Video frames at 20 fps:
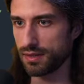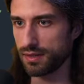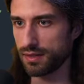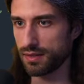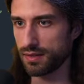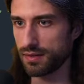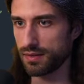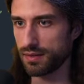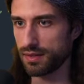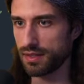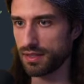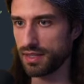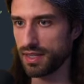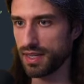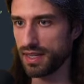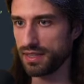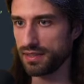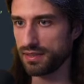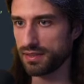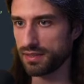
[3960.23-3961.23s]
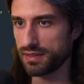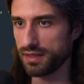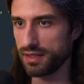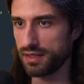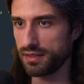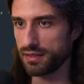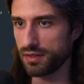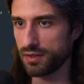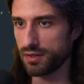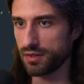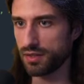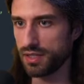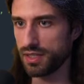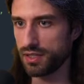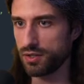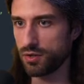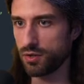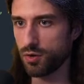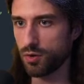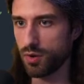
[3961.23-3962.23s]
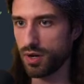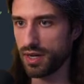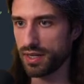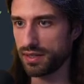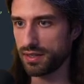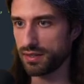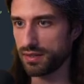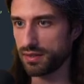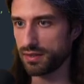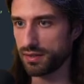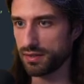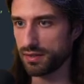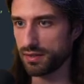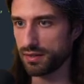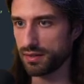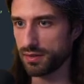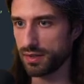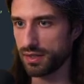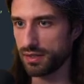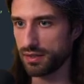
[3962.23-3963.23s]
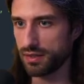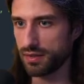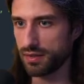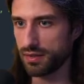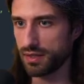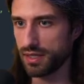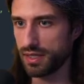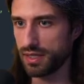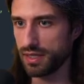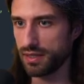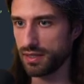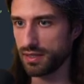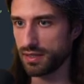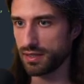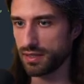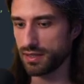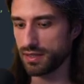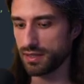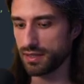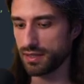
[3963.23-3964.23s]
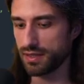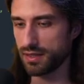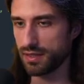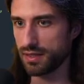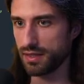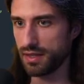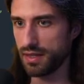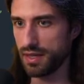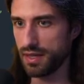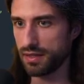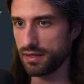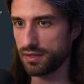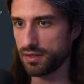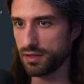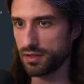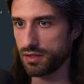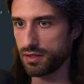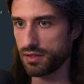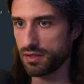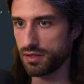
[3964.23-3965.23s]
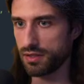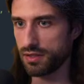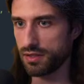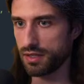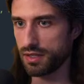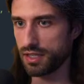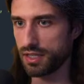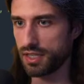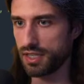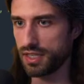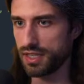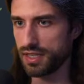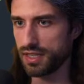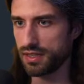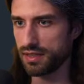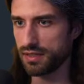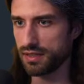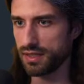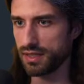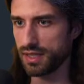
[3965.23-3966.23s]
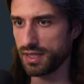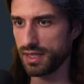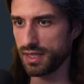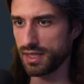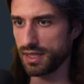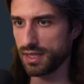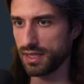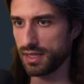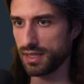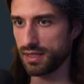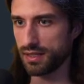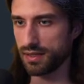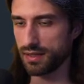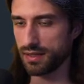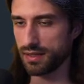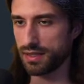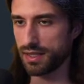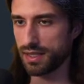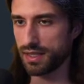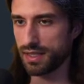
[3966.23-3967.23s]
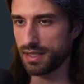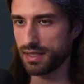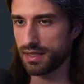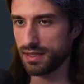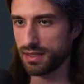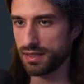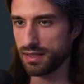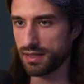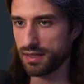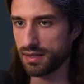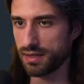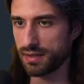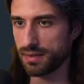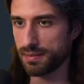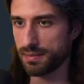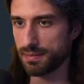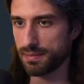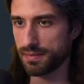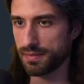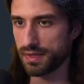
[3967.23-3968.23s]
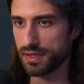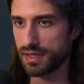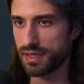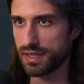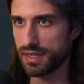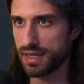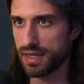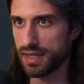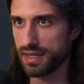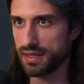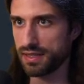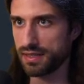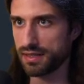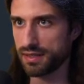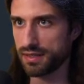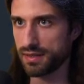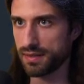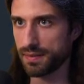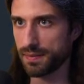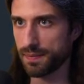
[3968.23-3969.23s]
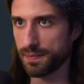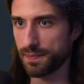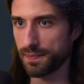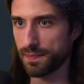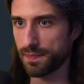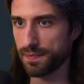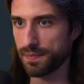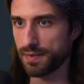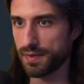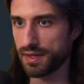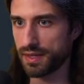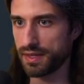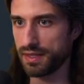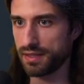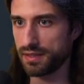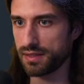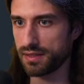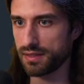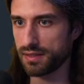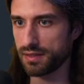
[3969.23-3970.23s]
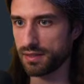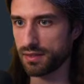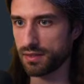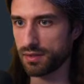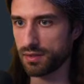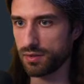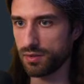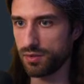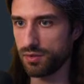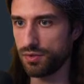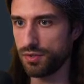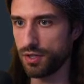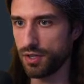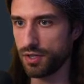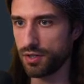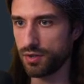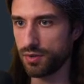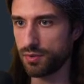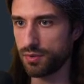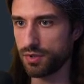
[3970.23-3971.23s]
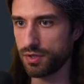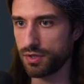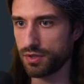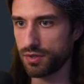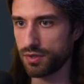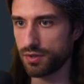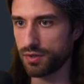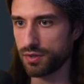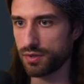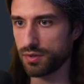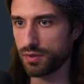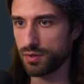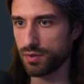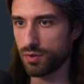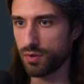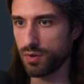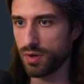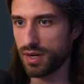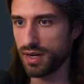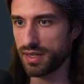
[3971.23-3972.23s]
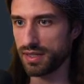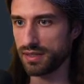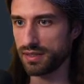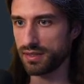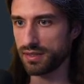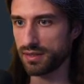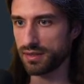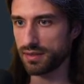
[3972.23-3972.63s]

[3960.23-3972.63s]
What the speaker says: So case it's only go right, so it's only that code here. Okay, case it's down right,